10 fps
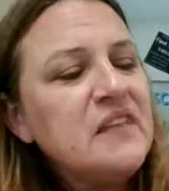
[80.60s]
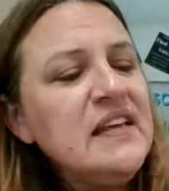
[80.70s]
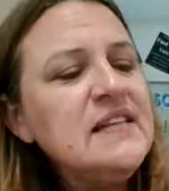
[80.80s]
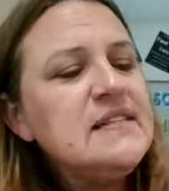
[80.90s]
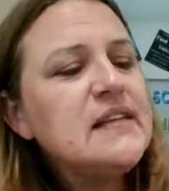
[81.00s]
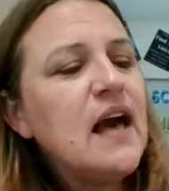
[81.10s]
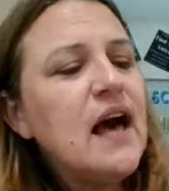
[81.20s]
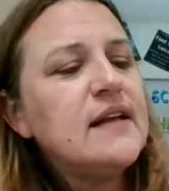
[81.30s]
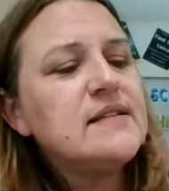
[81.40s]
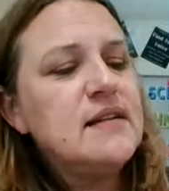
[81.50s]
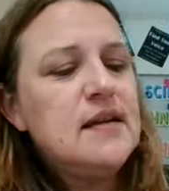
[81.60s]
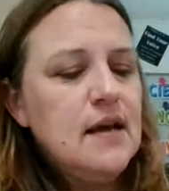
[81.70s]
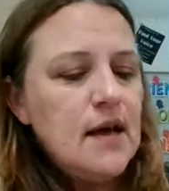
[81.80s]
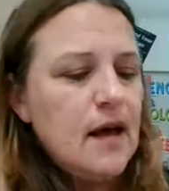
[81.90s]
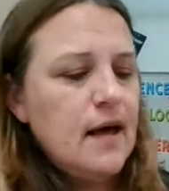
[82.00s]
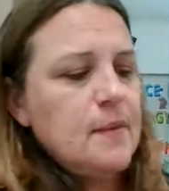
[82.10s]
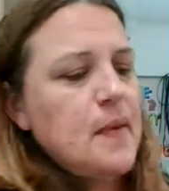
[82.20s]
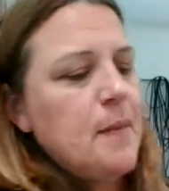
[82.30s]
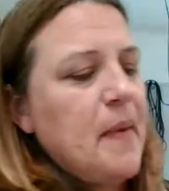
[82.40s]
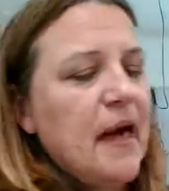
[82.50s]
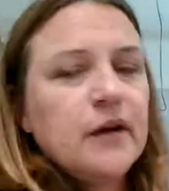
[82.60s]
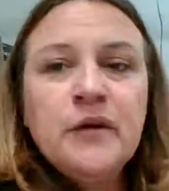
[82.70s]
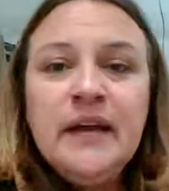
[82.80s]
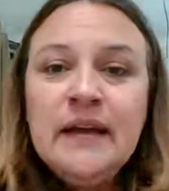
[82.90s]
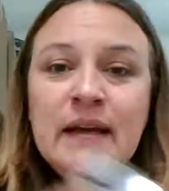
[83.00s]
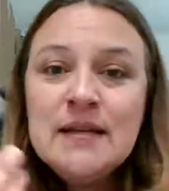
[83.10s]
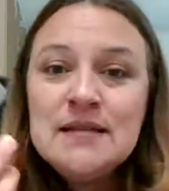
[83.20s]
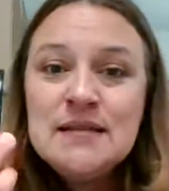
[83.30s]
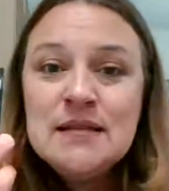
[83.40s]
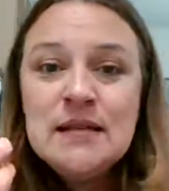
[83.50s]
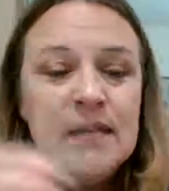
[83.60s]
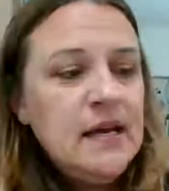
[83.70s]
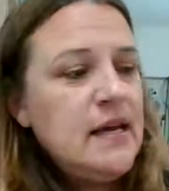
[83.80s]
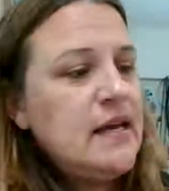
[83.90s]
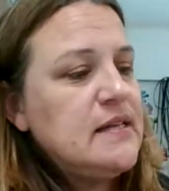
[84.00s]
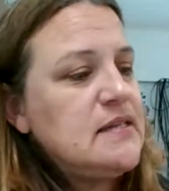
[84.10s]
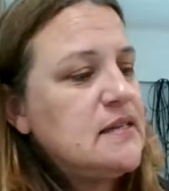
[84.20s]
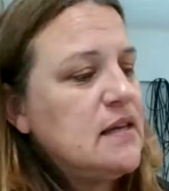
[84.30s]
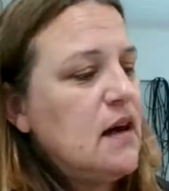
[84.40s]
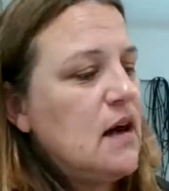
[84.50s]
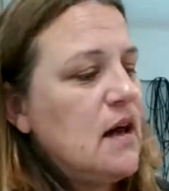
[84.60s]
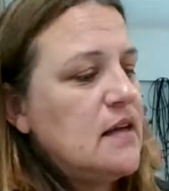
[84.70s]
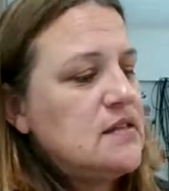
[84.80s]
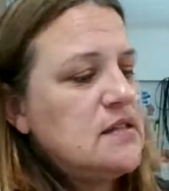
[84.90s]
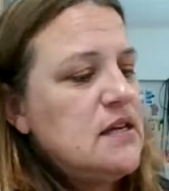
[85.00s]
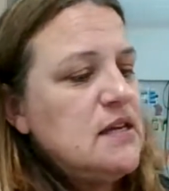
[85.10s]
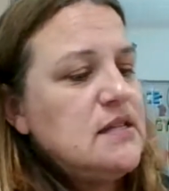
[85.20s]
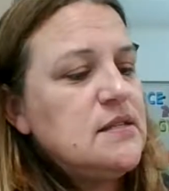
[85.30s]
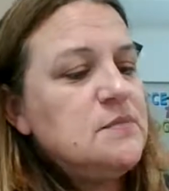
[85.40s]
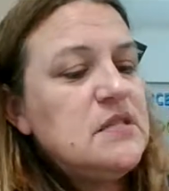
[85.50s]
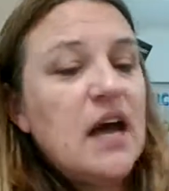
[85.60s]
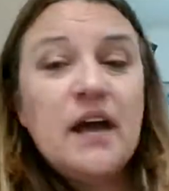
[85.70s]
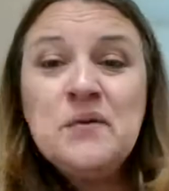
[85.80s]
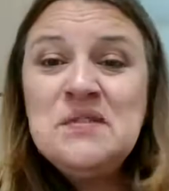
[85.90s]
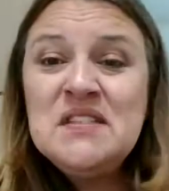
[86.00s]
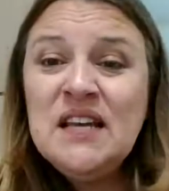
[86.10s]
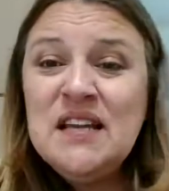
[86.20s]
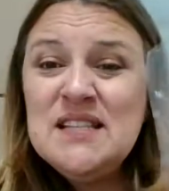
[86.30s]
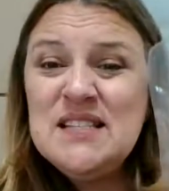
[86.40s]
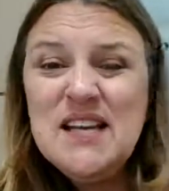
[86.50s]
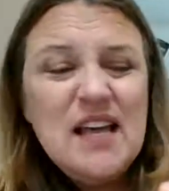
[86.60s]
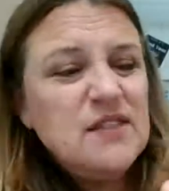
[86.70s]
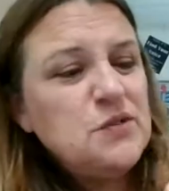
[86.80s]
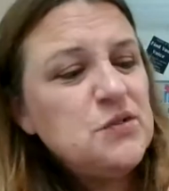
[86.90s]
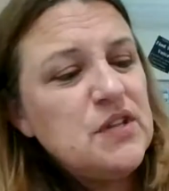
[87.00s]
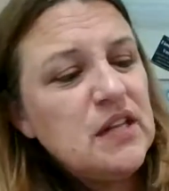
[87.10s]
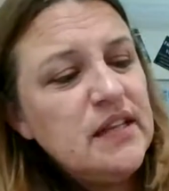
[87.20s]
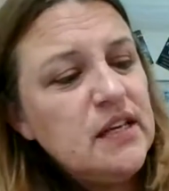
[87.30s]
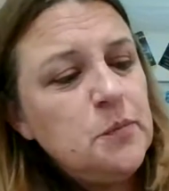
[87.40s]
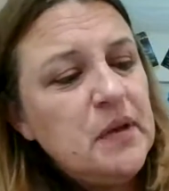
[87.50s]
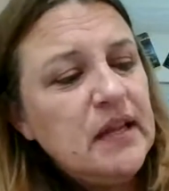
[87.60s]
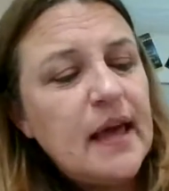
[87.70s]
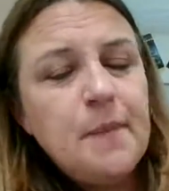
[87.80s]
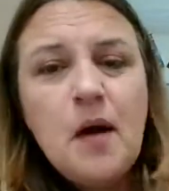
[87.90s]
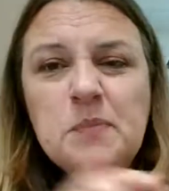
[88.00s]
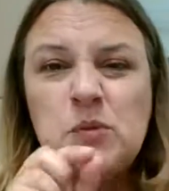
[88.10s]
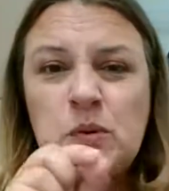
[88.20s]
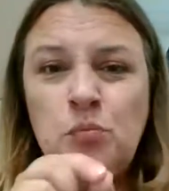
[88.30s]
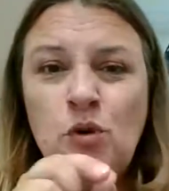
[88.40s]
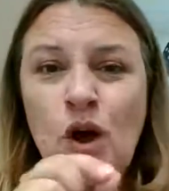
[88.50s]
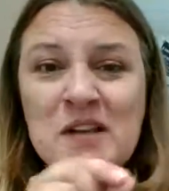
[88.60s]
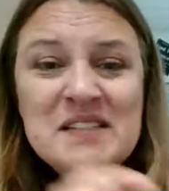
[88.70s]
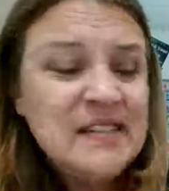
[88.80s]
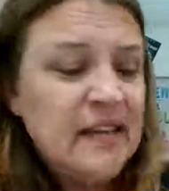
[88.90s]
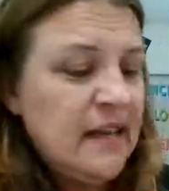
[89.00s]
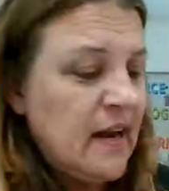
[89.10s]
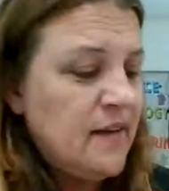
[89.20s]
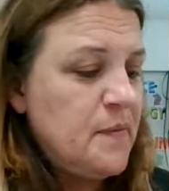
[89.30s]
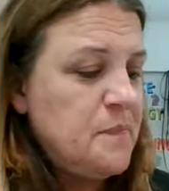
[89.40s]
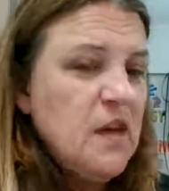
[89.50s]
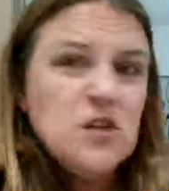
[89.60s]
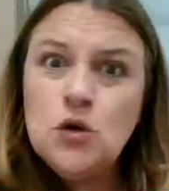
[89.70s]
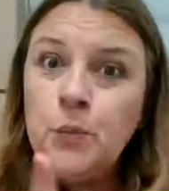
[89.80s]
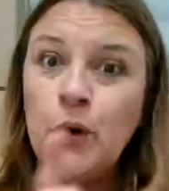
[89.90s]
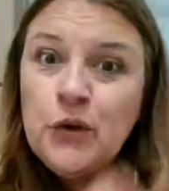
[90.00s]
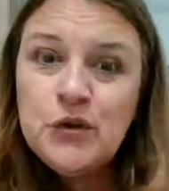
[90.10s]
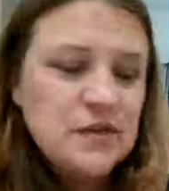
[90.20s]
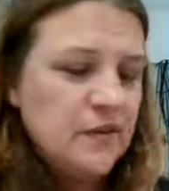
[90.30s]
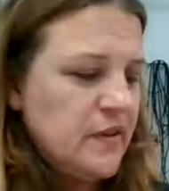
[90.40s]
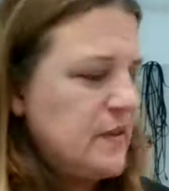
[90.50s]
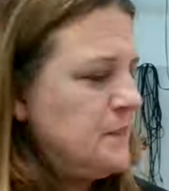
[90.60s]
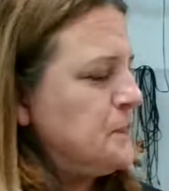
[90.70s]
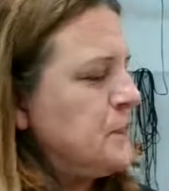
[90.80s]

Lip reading: It's got a battery in it. It's got some diodes in it. Those are the little bitty light bulbs with prongs sticking out of them. Don't poke yourself with them.